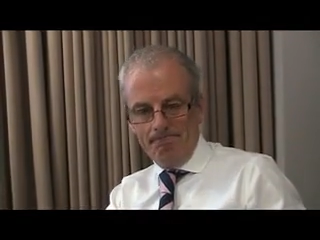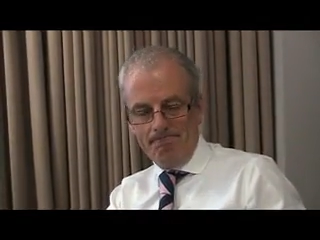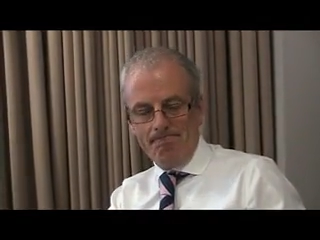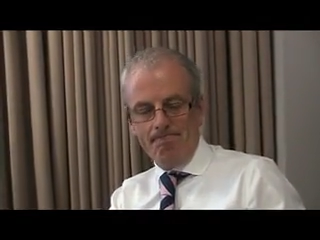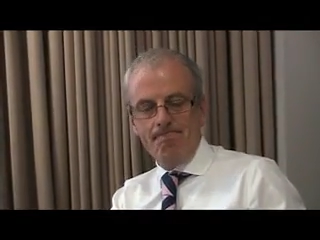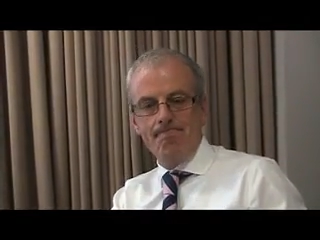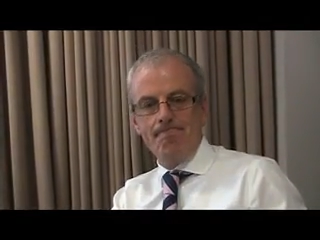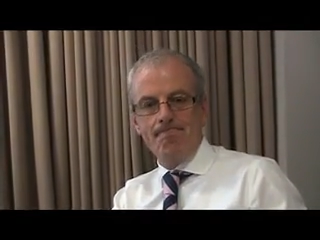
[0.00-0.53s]
And
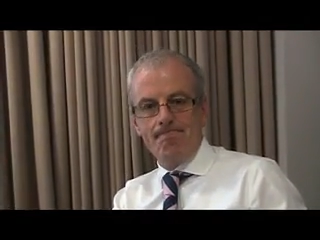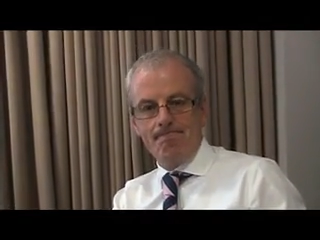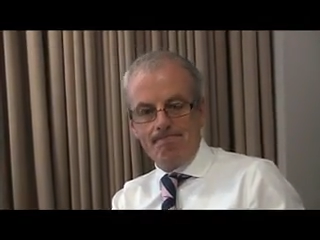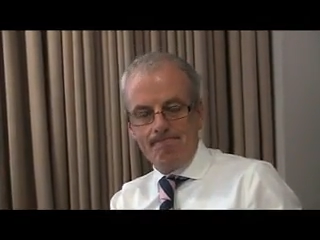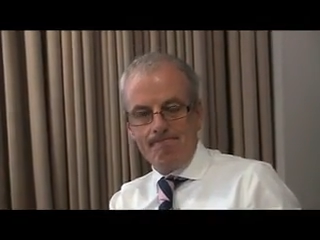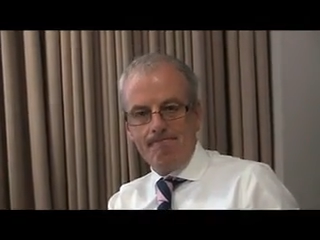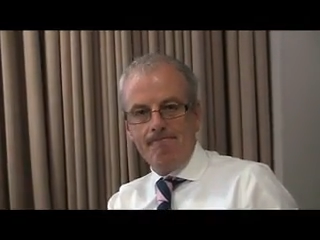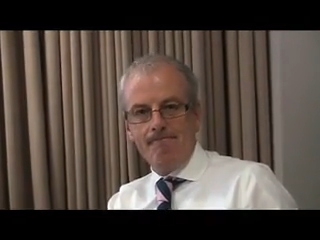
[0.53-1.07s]
you're
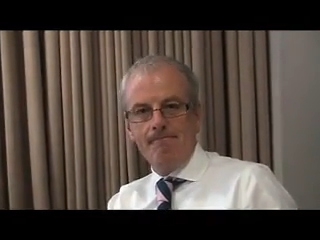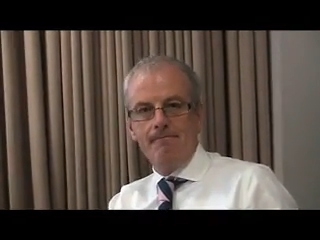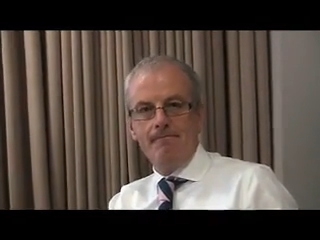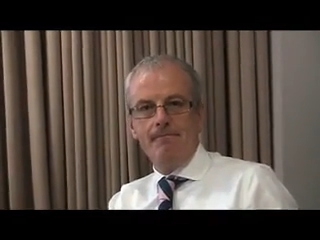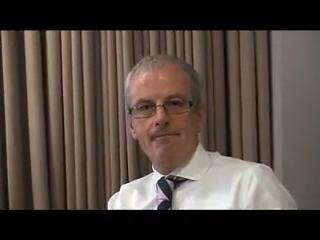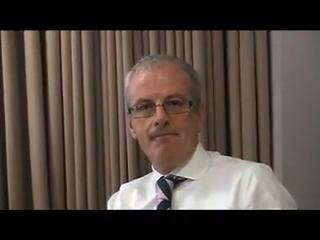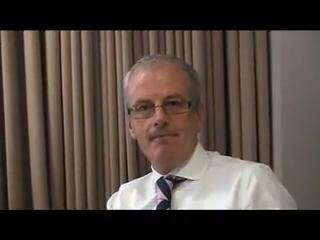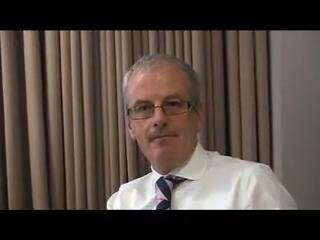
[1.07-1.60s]
representing in
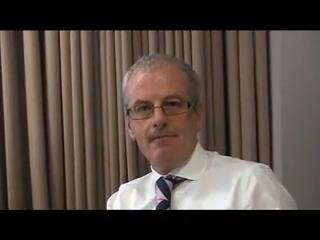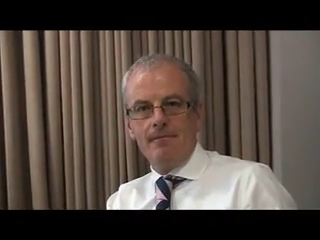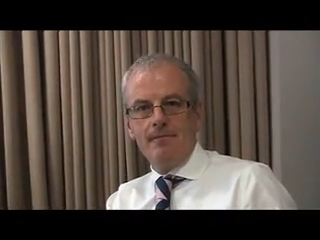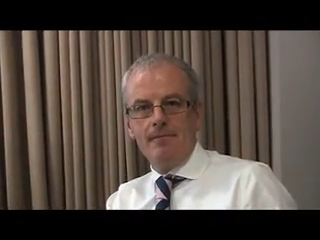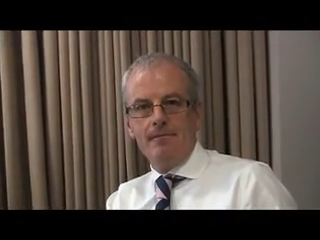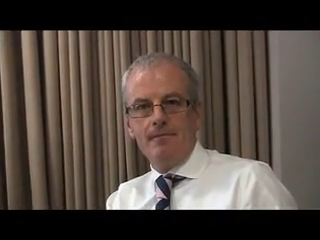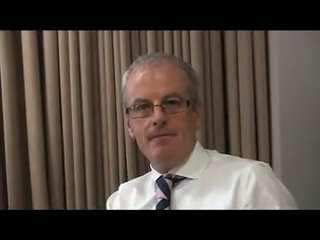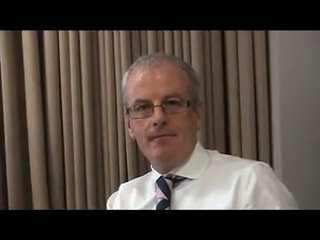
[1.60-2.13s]
Jersey
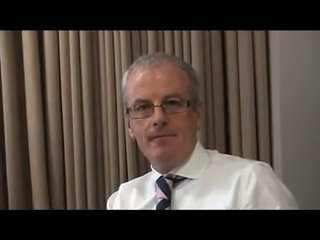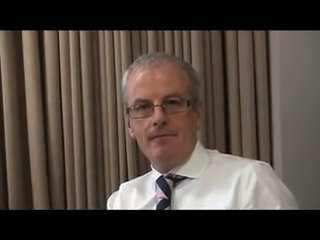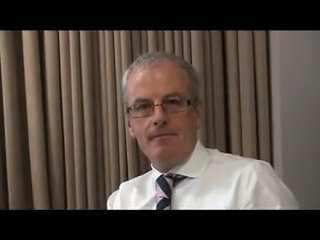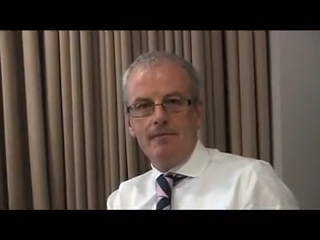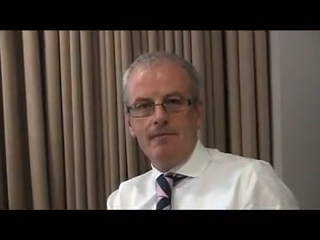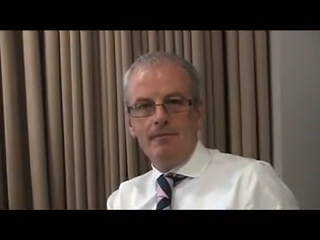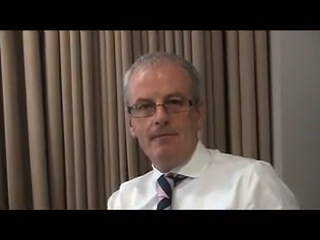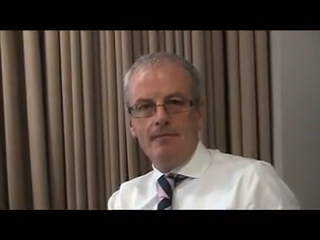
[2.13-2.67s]

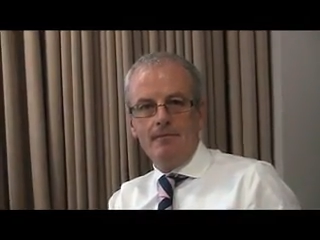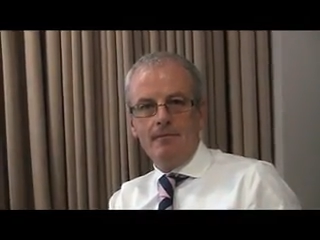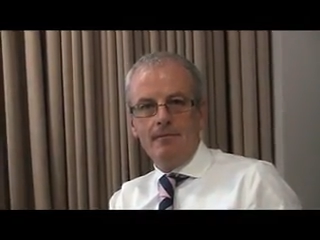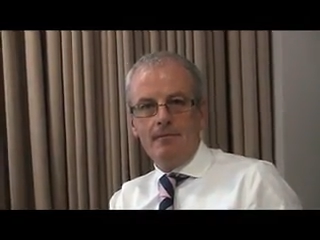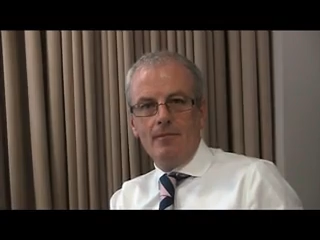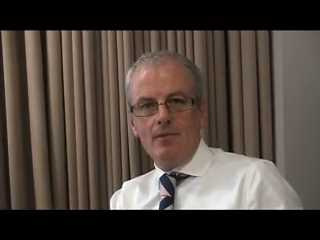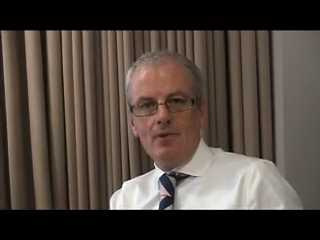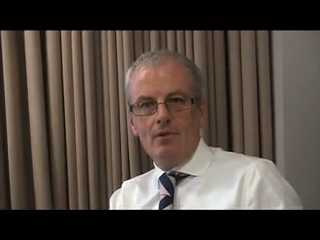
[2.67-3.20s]

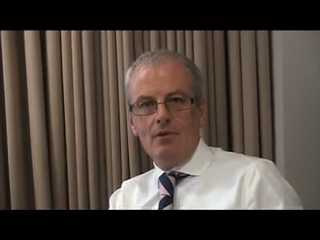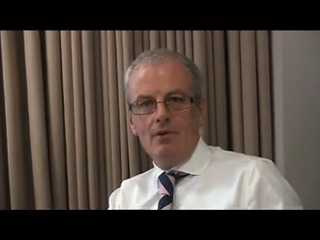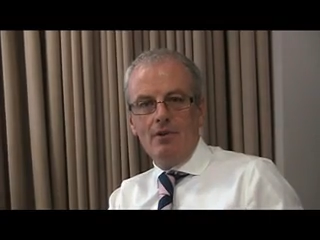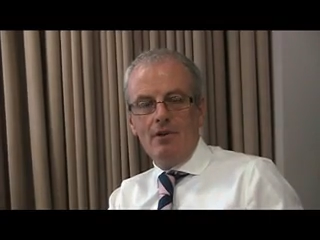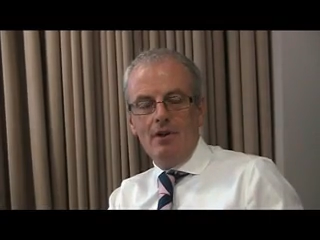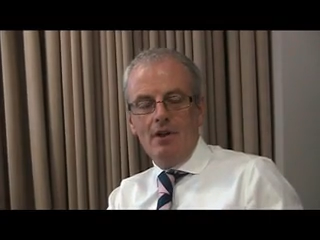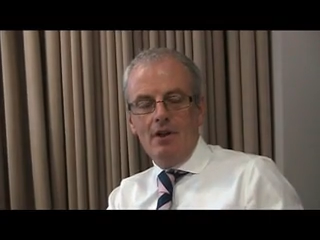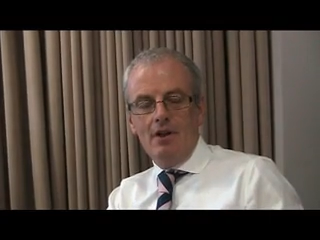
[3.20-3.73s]
quite a few
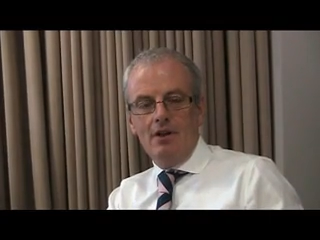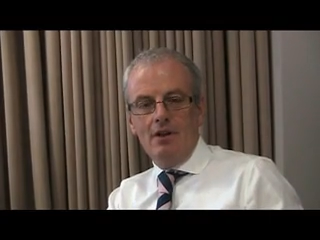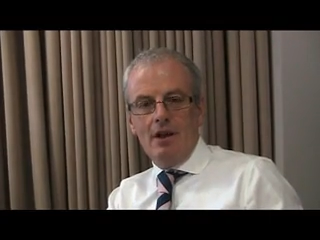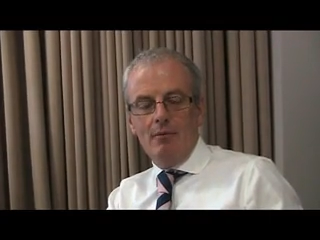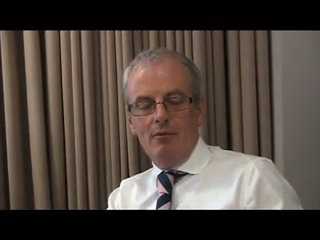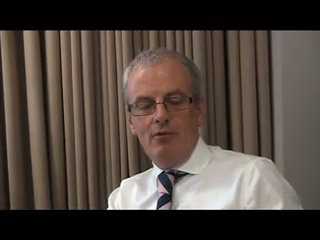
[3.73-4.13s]
people who are